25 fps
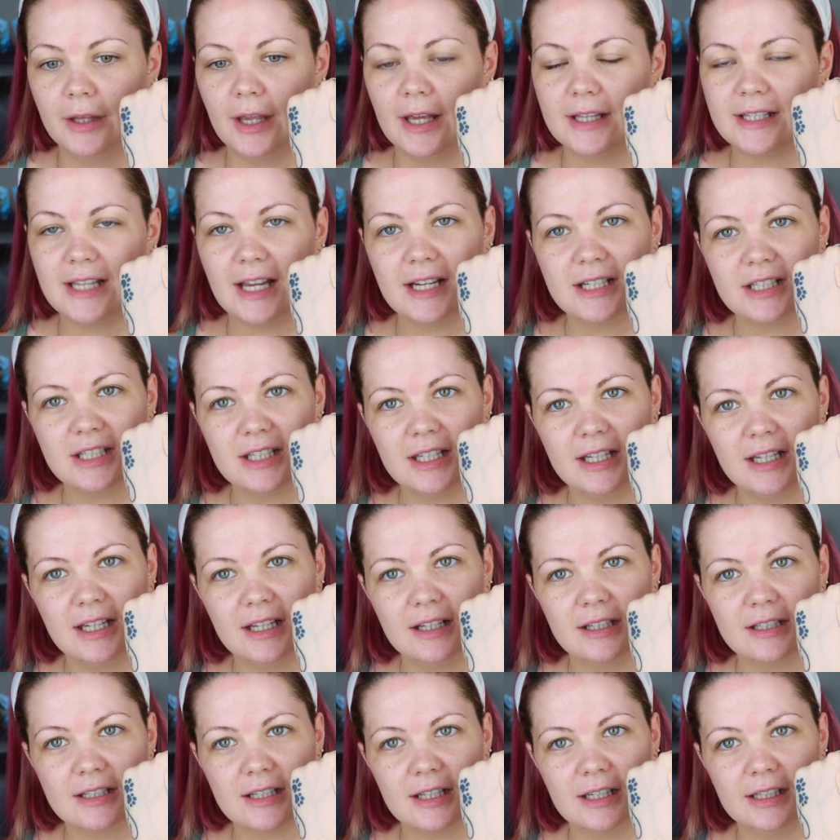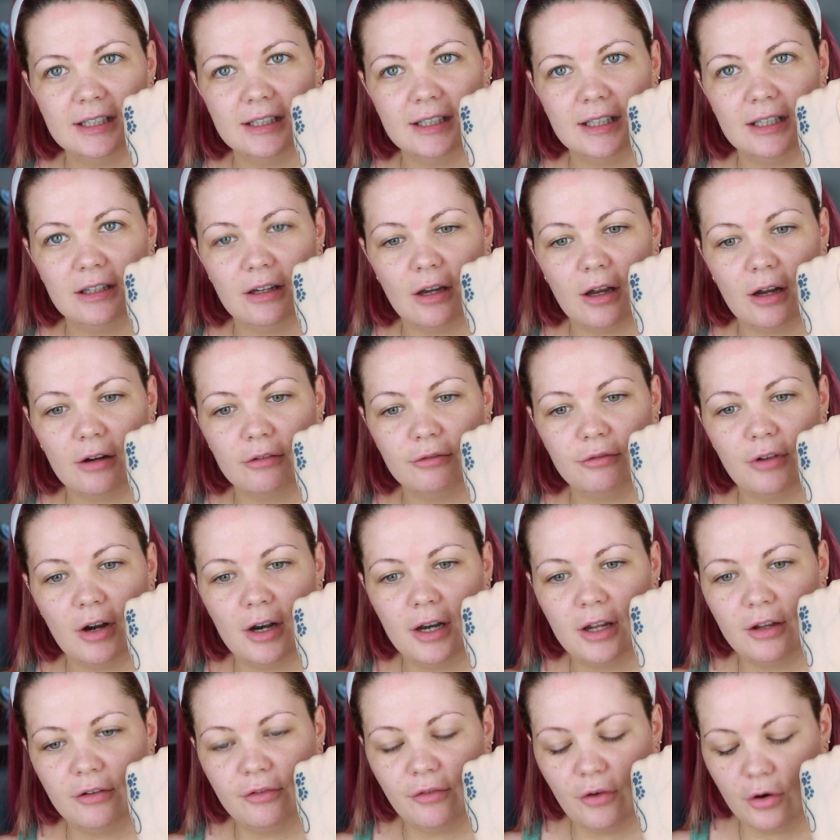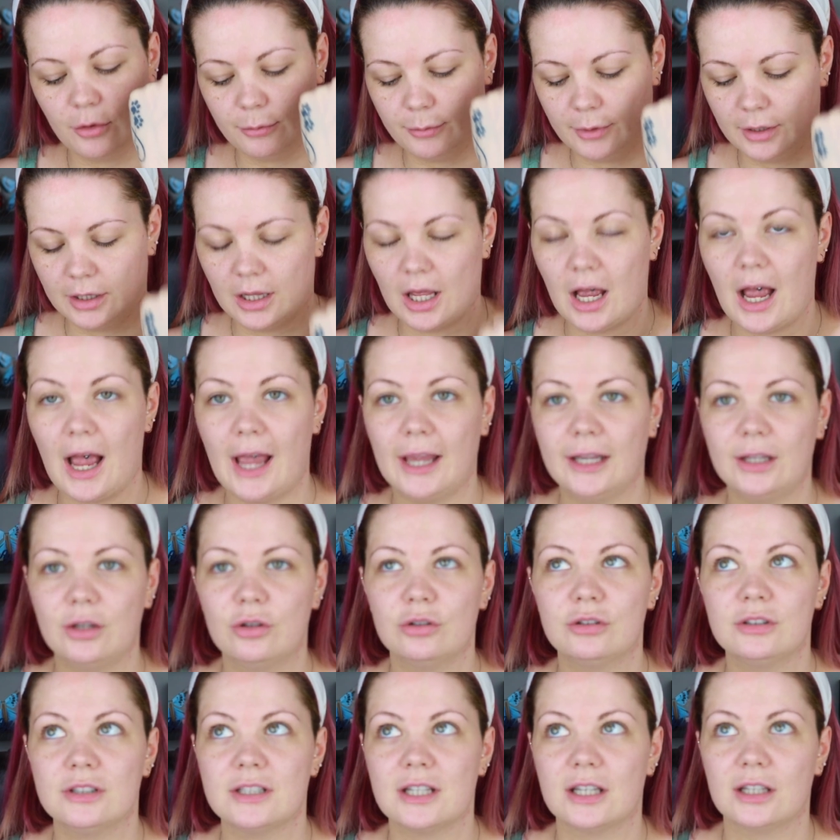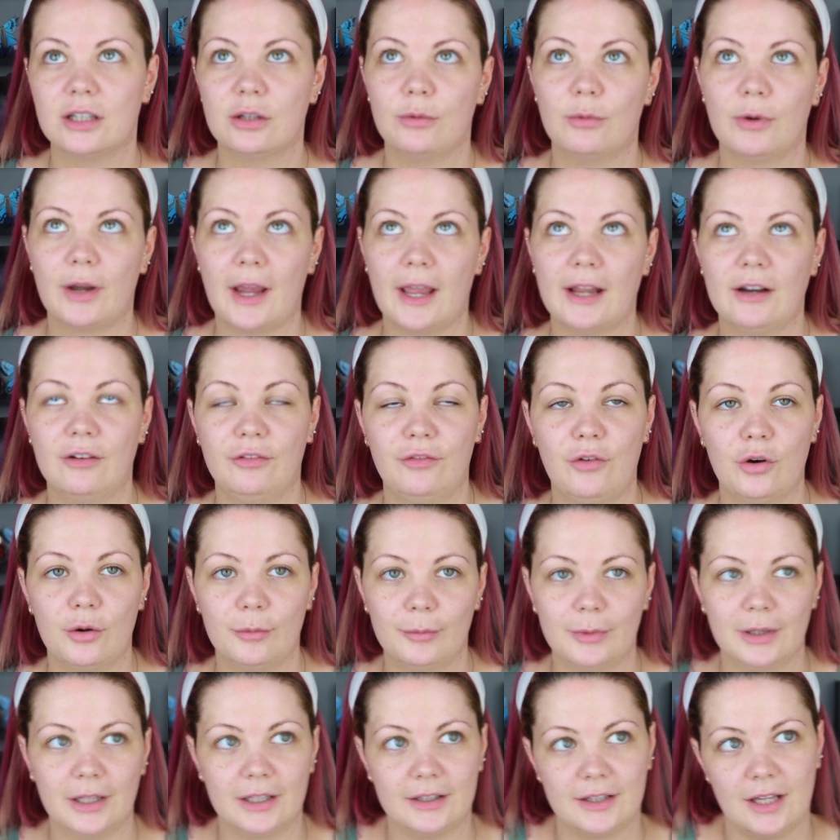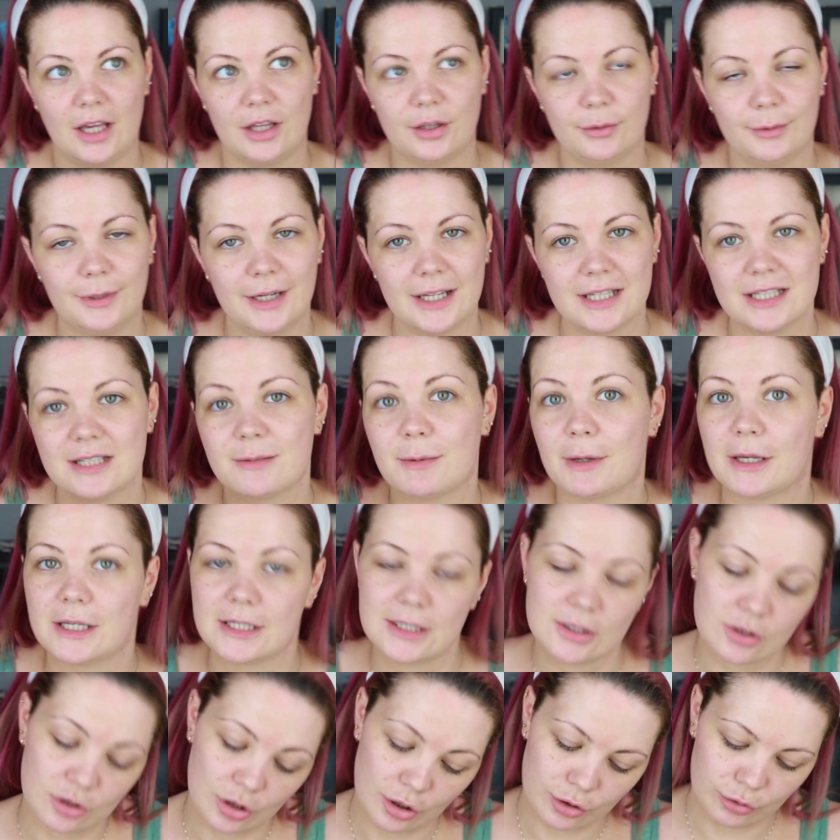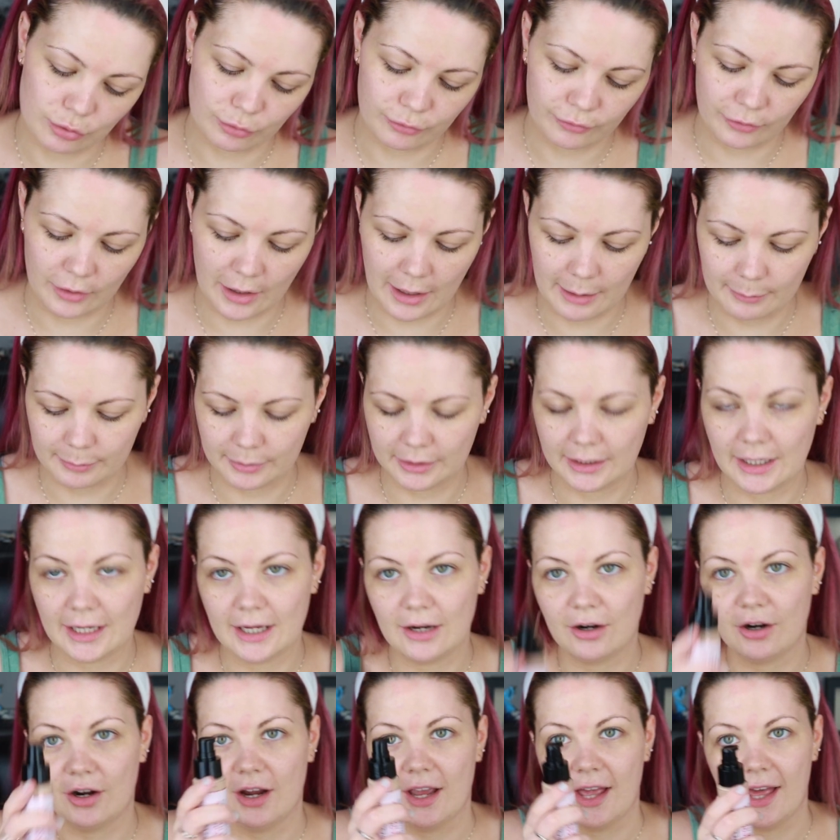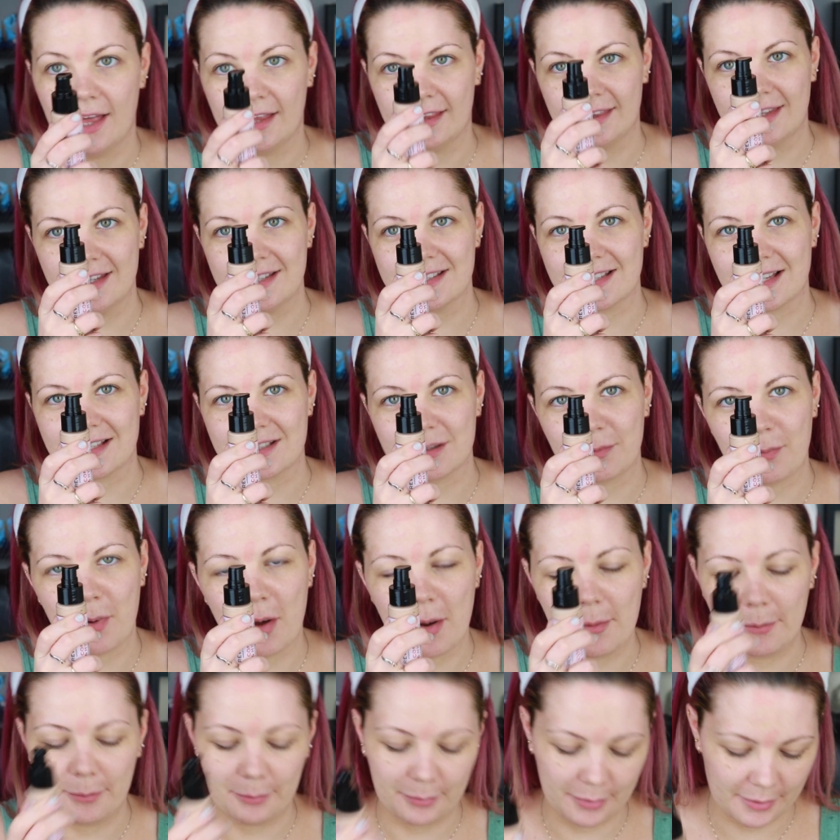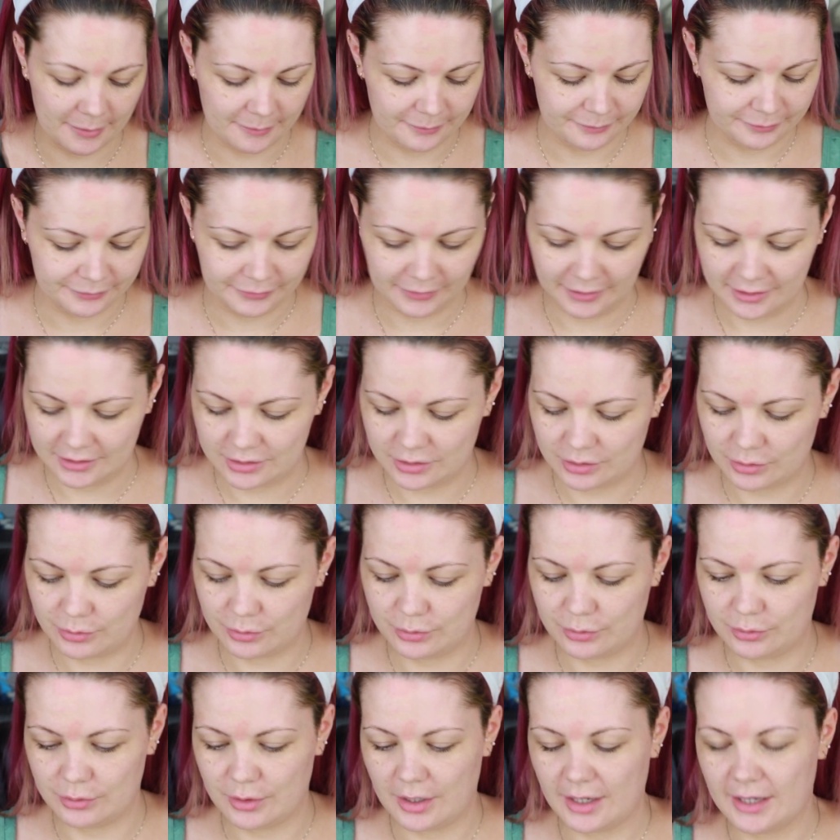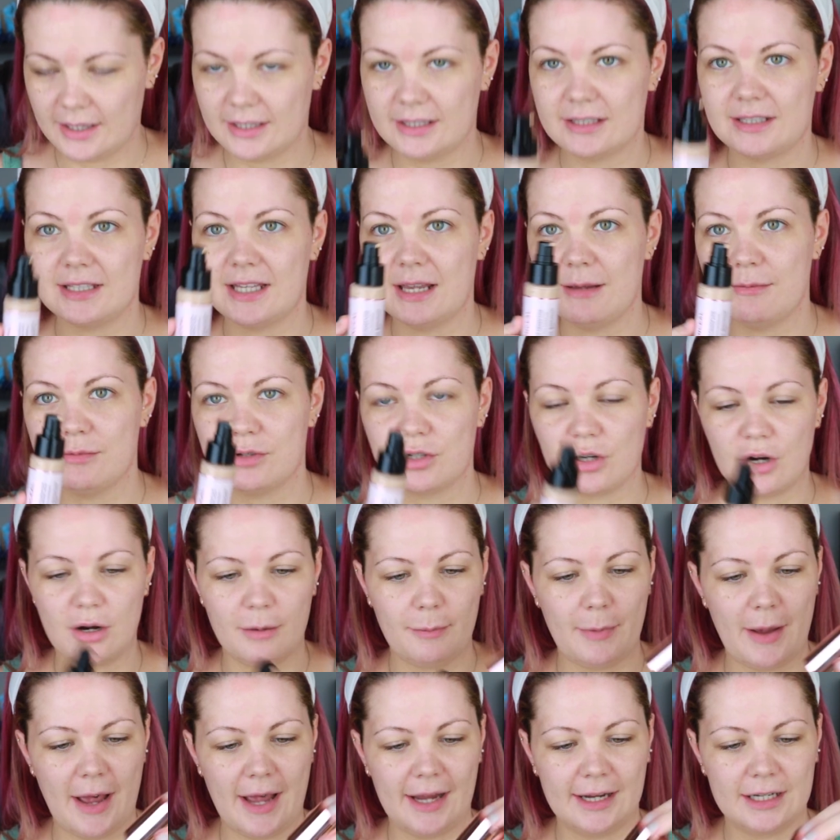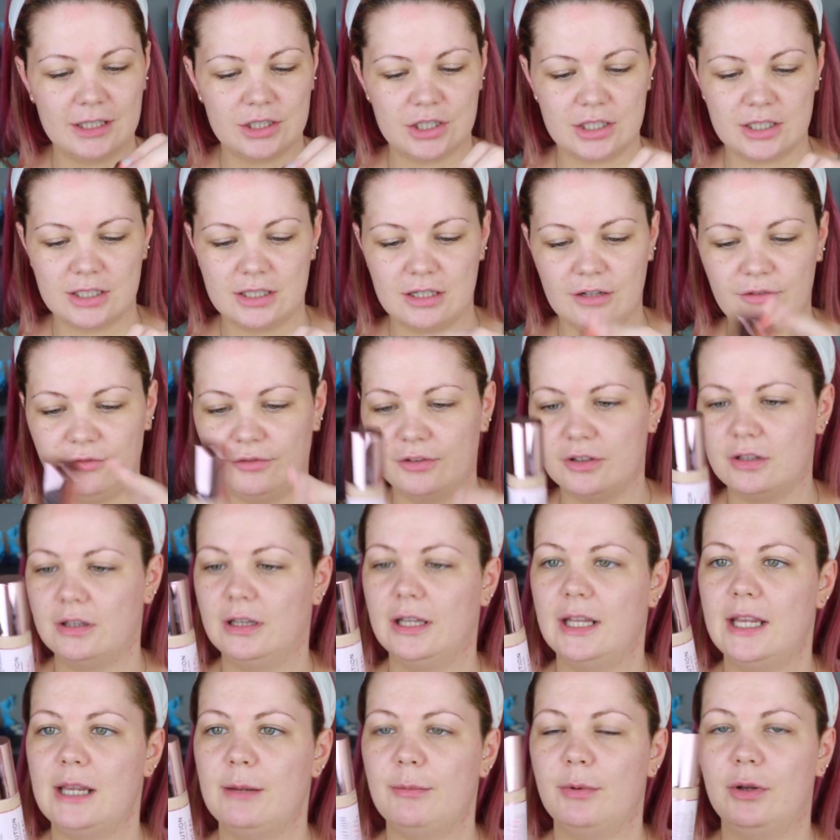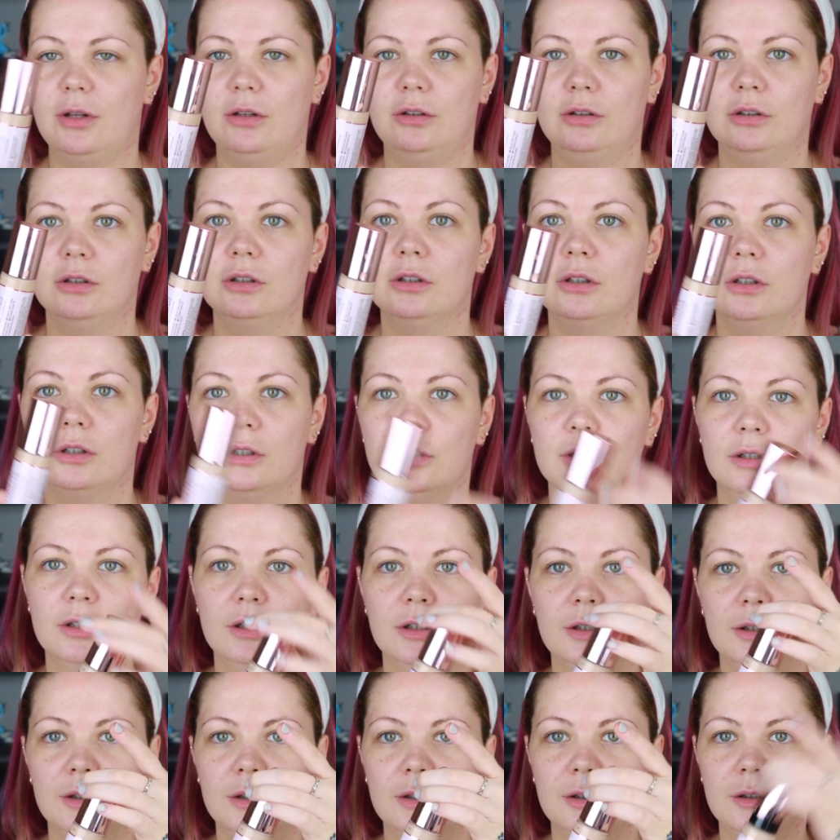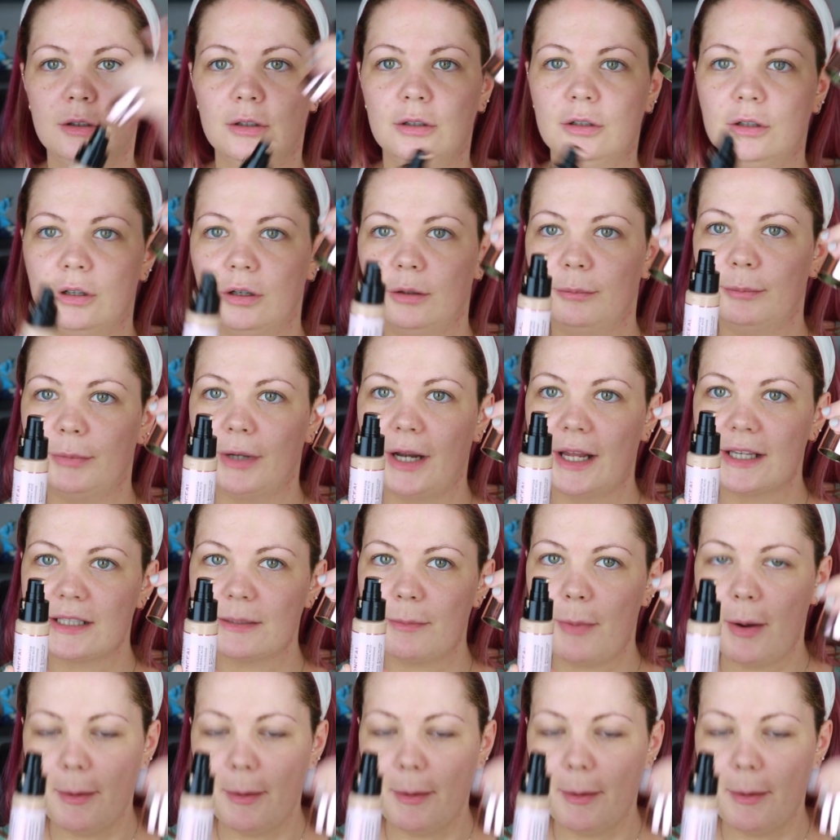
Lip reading: It's actually a slightly runny formula. I couldn't tell you what kind of formula the other one is because it's an adult foot applicator. This has a pump. So, same sort of packaging, different label, but it has a